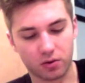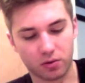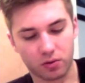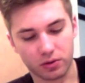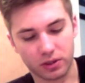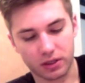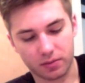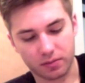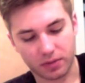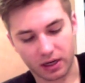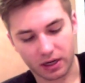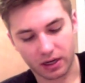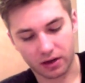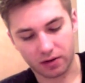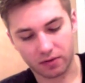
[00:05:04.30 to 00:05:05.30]
hold it in my
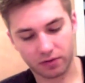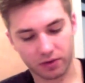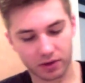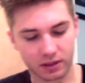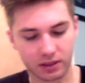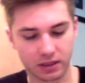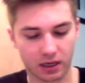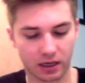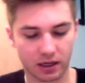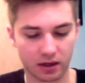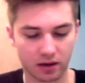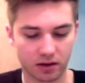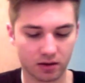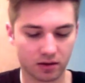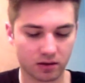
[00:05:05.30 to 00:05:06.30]
hand for a
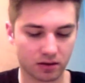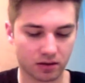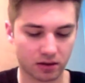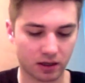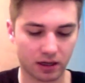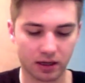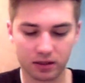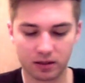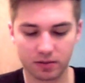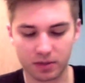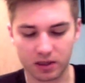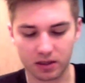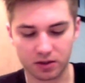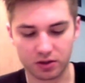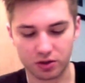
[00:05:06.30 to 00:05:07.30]
second, get some of
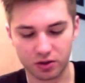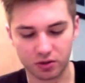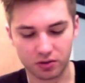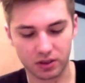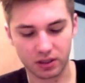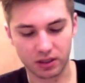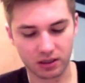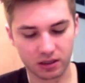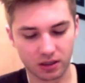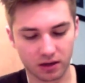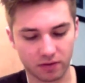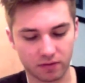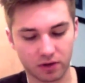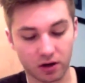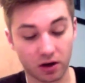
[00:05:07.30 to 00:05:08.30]
this juicy stuff
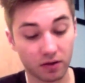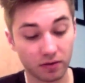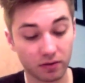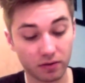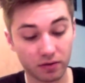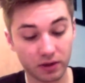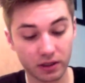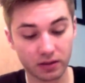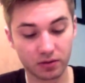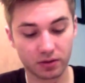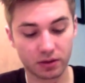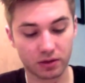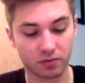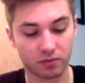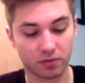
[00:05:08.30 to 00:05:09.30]
off of it so it
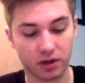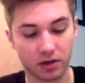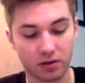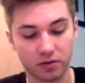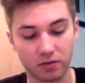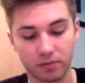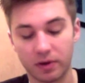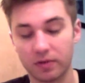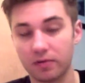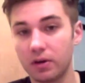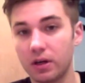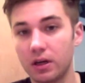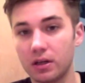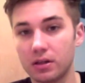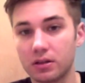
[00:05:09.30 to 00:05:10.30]
doesn't run all over my
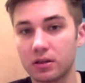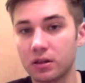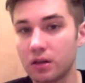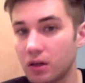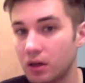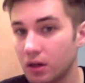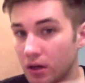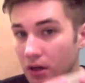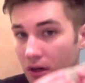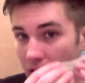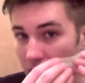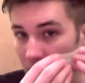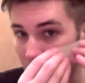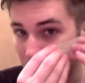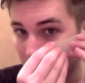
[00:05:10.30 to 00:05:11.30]
face. And